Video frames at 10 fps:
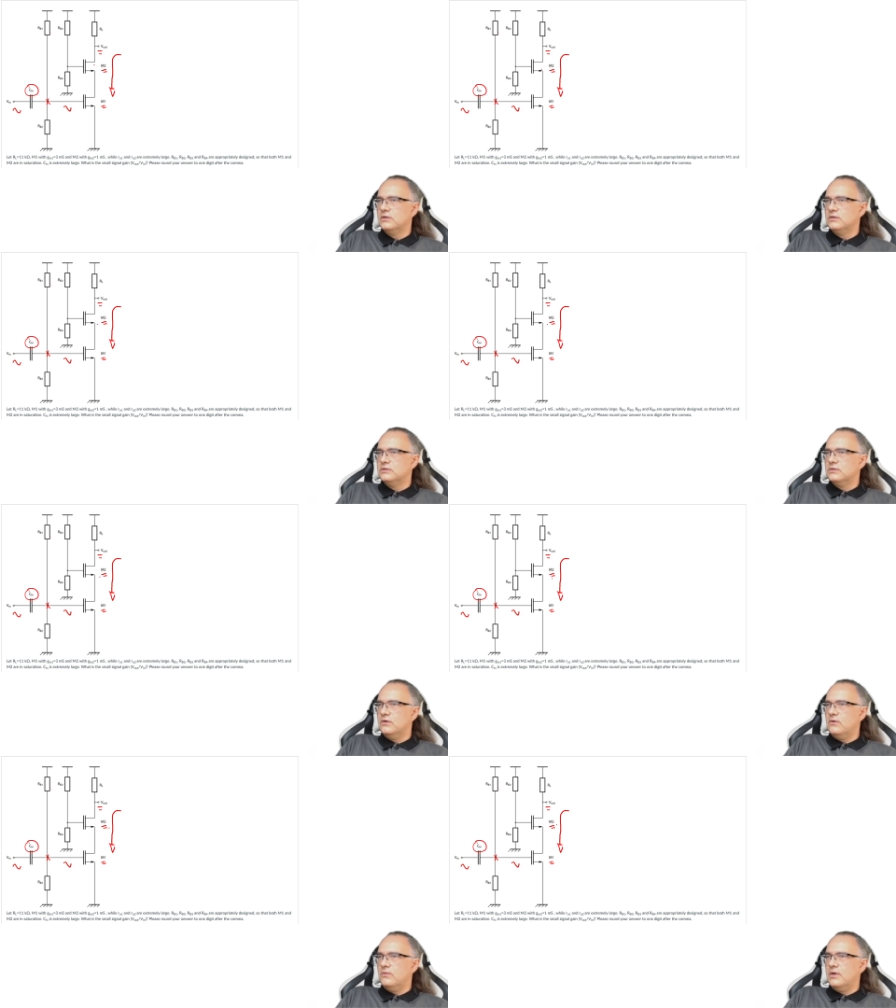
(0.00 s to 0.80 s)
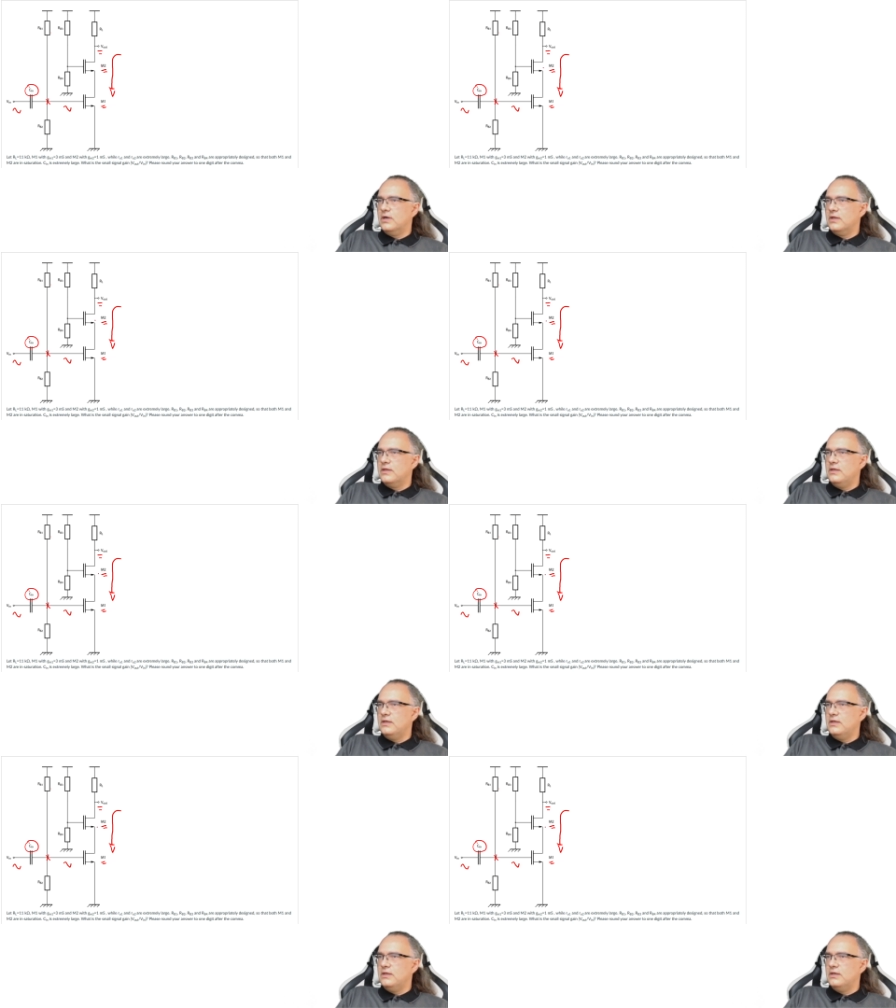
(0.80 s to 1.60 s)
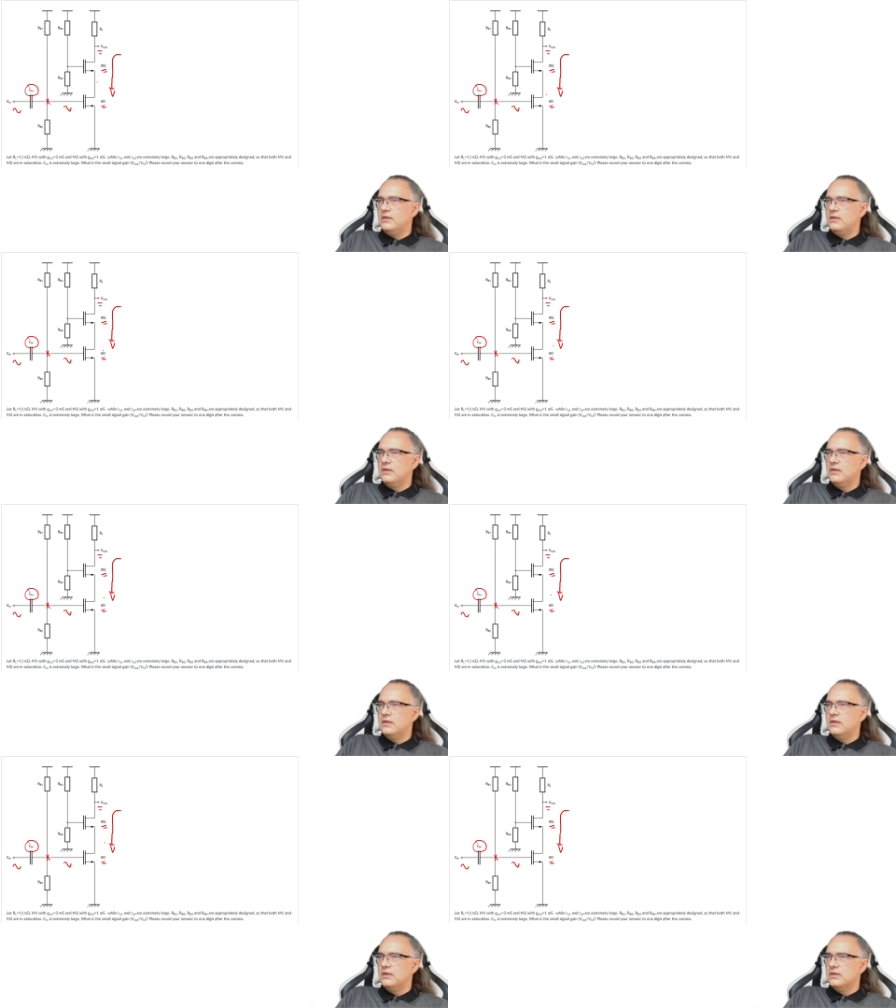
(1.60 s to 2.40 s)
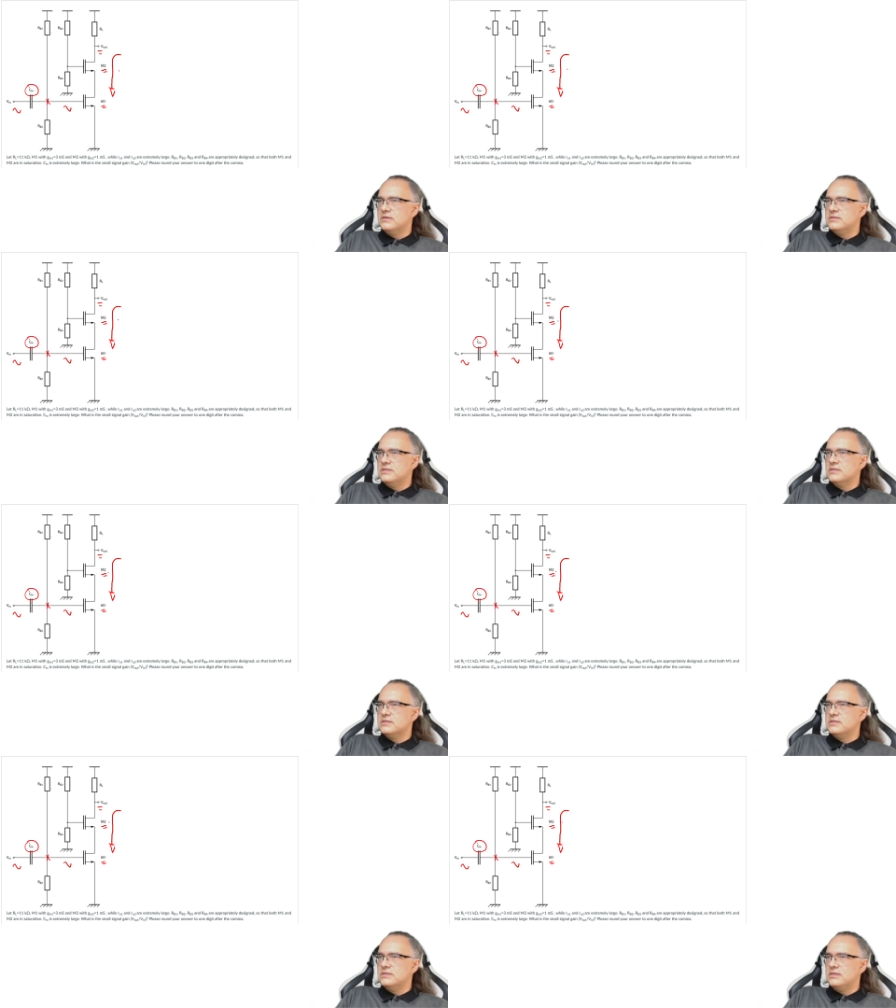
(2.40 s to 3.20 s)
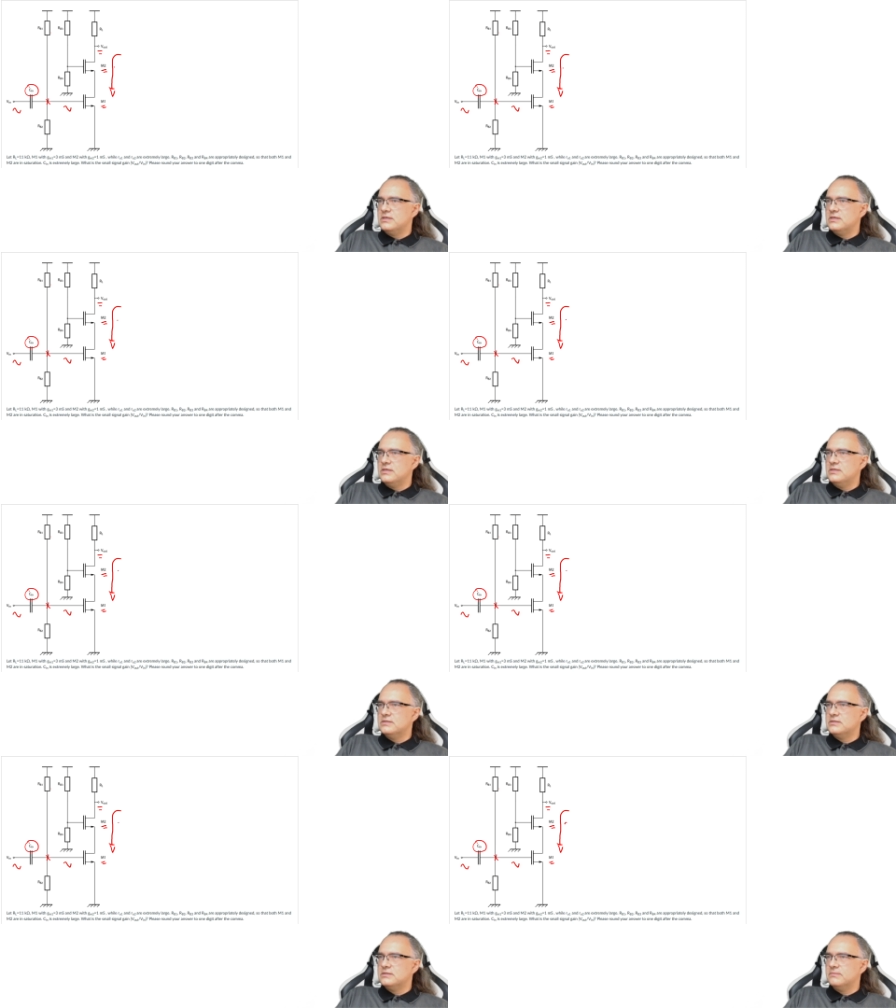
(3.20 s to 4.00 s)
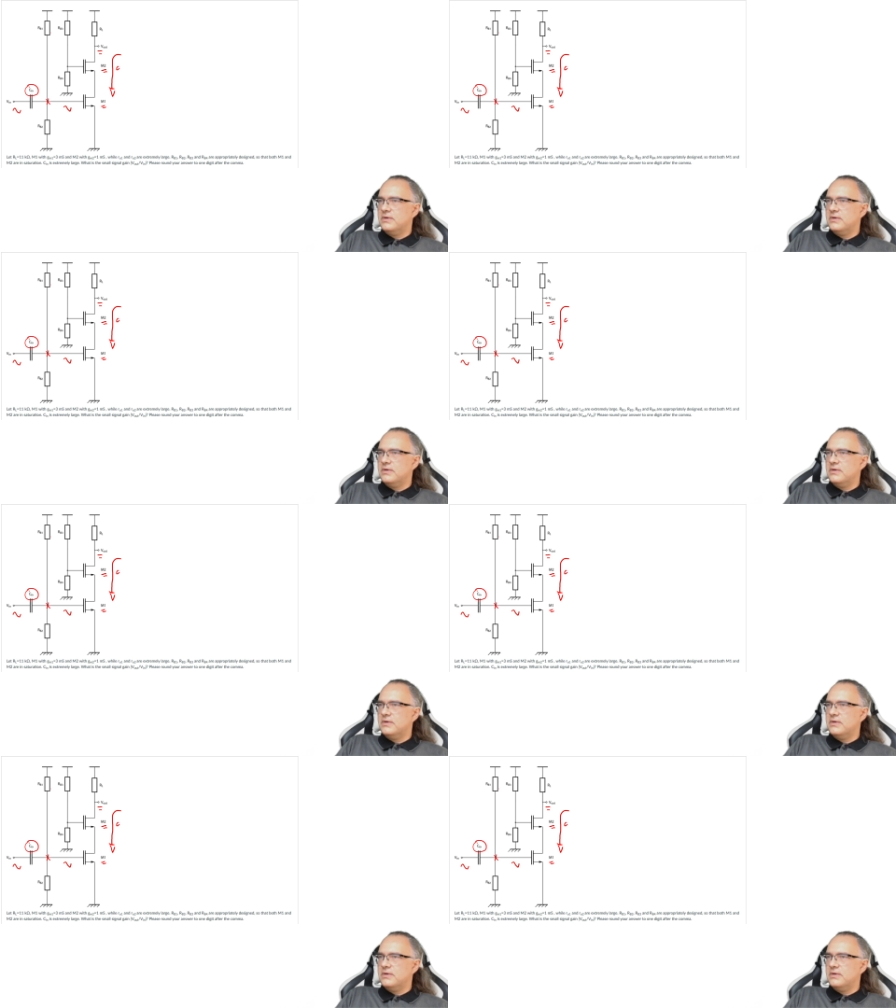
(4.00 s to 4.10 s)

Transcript: So the resistance is increased